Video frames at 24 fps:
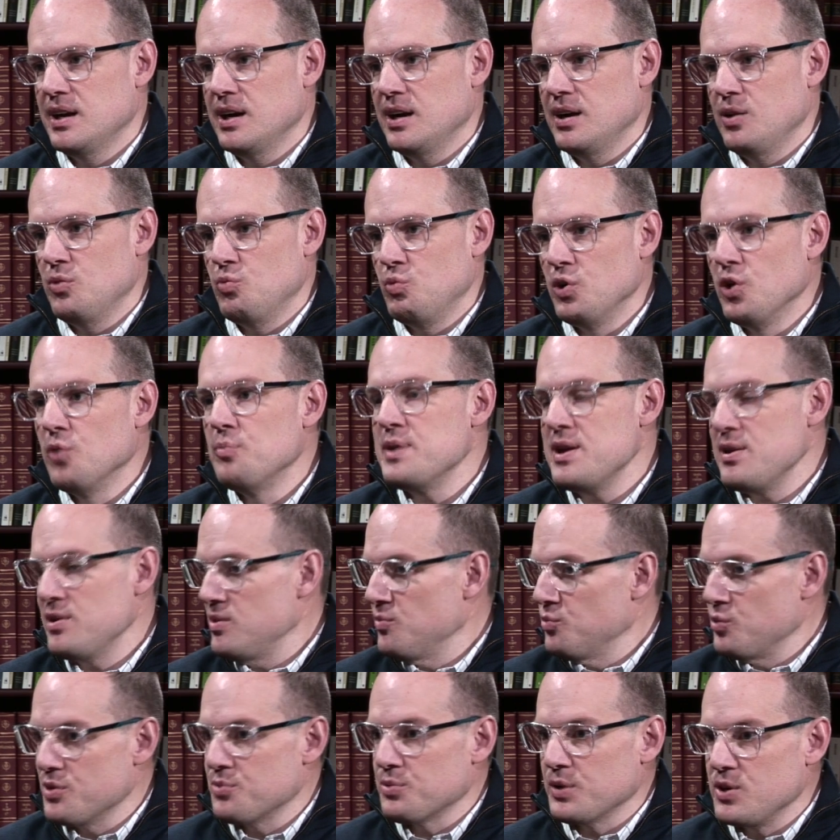will be
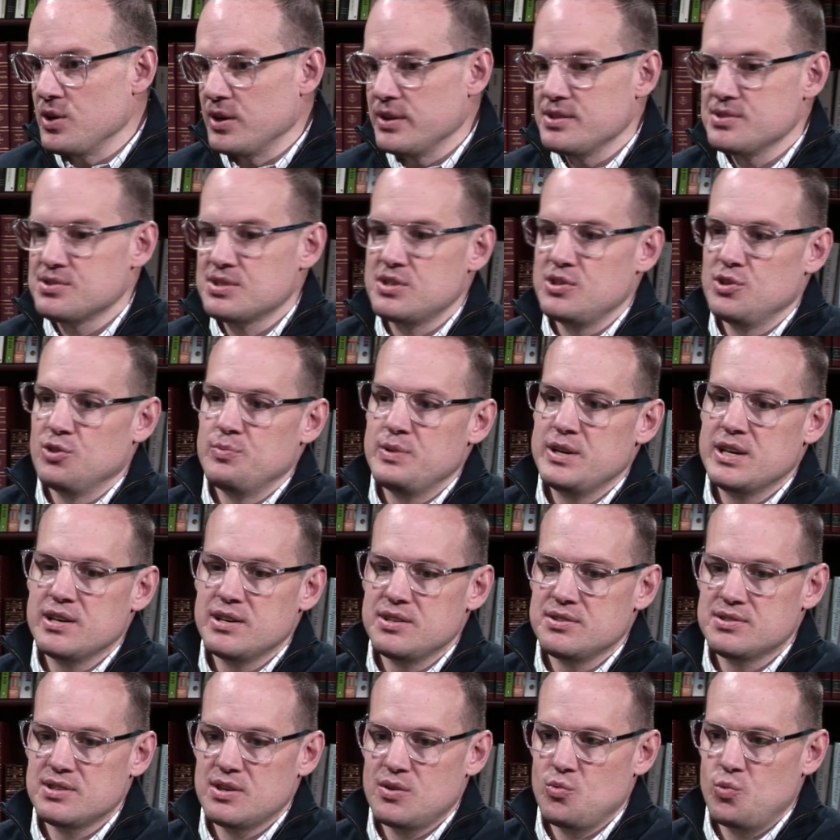with regard to skill,
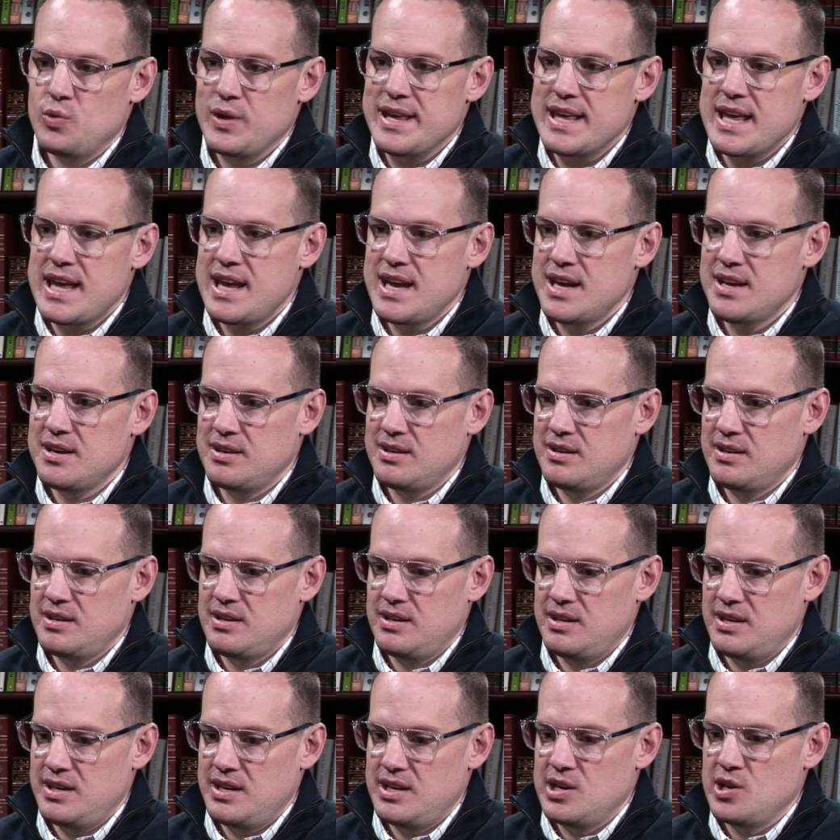because we can't,
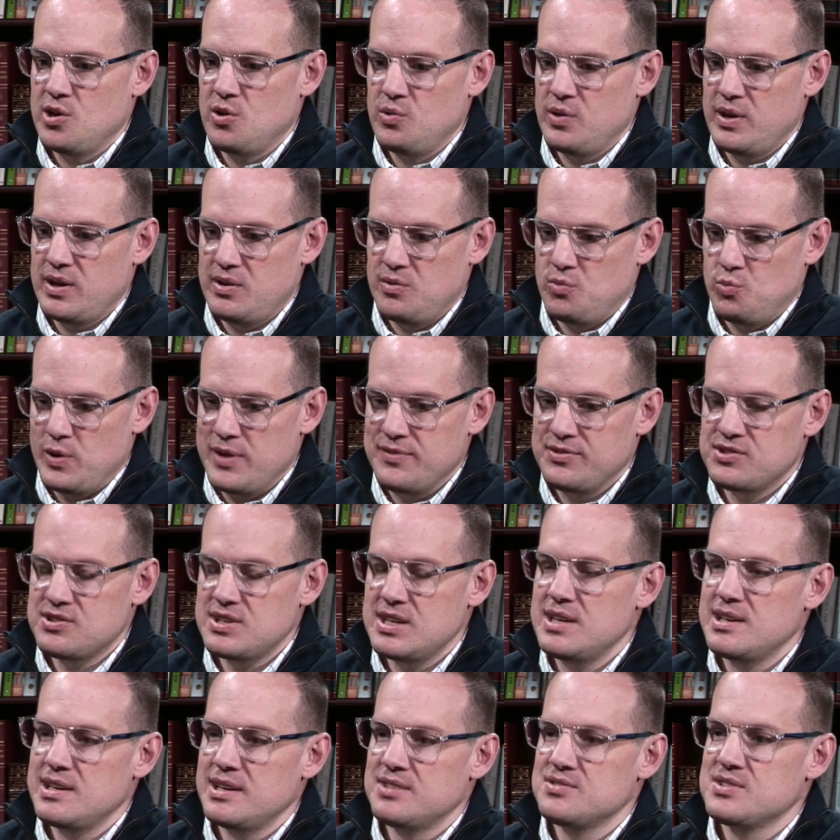we've
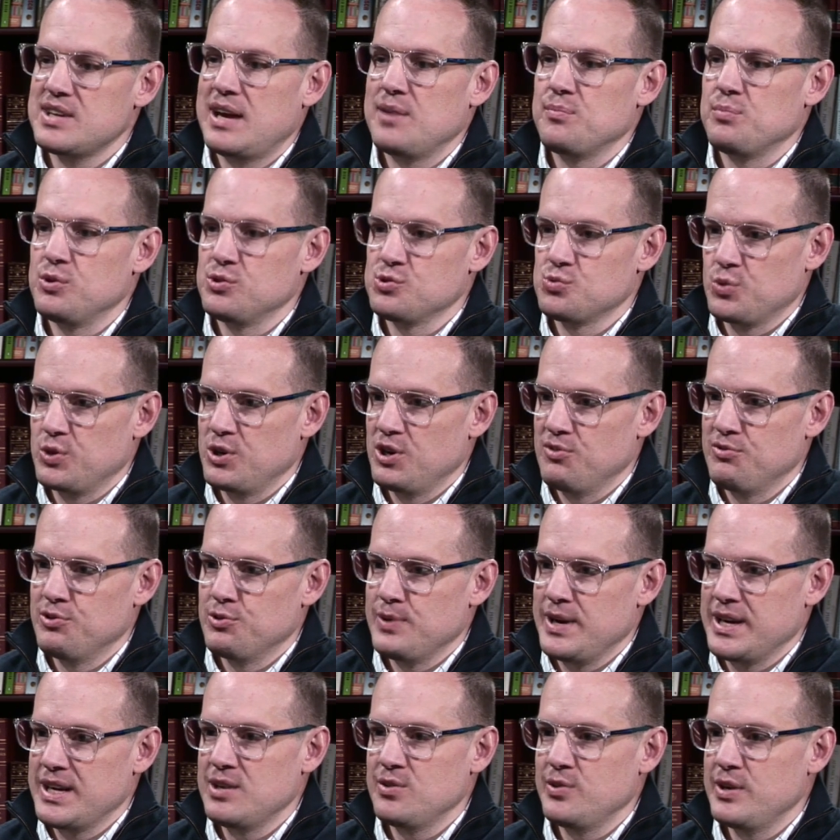seen examples where
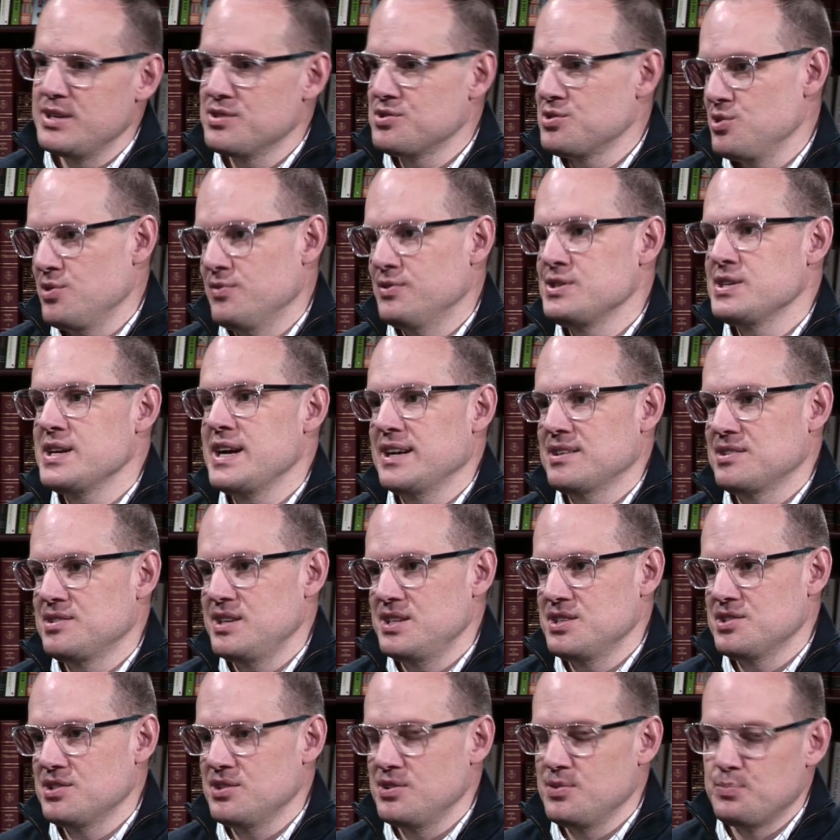over-regulation,
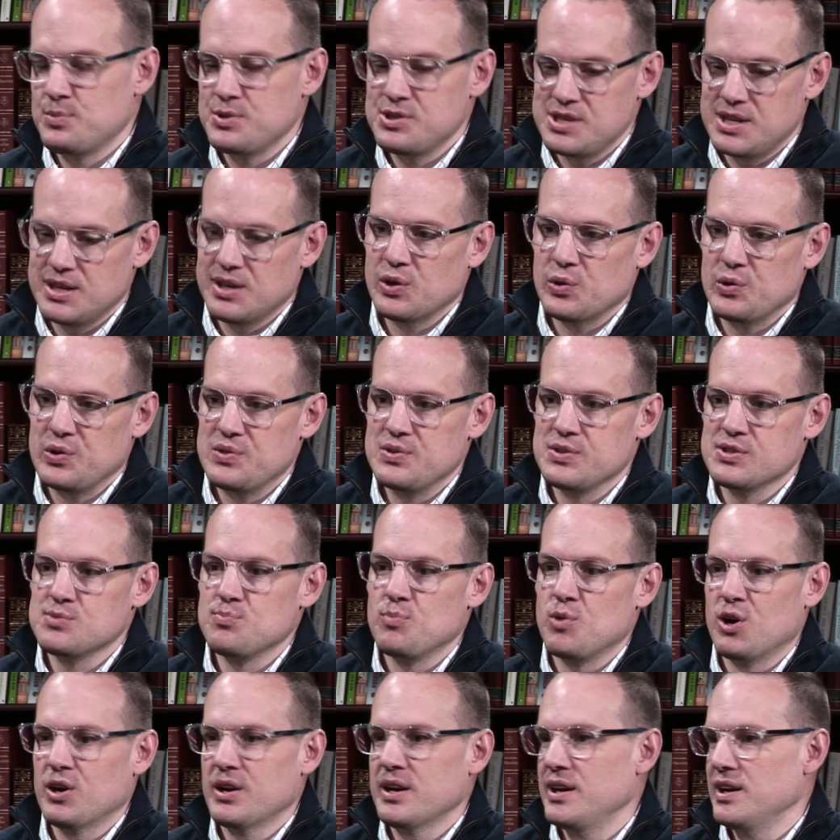over-taxation, particularly in this
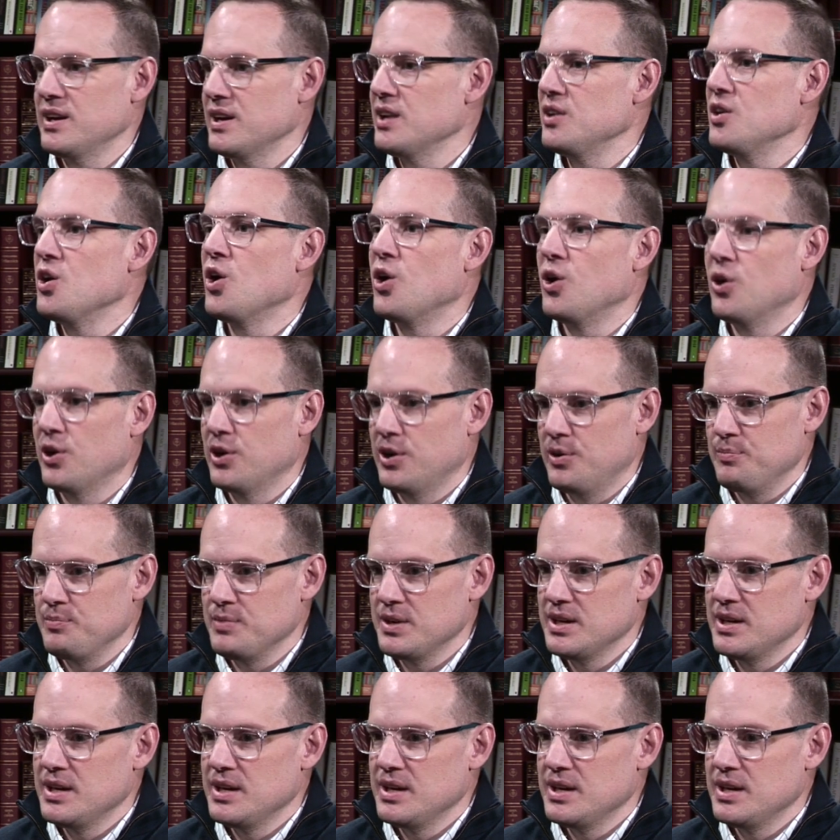market, can harm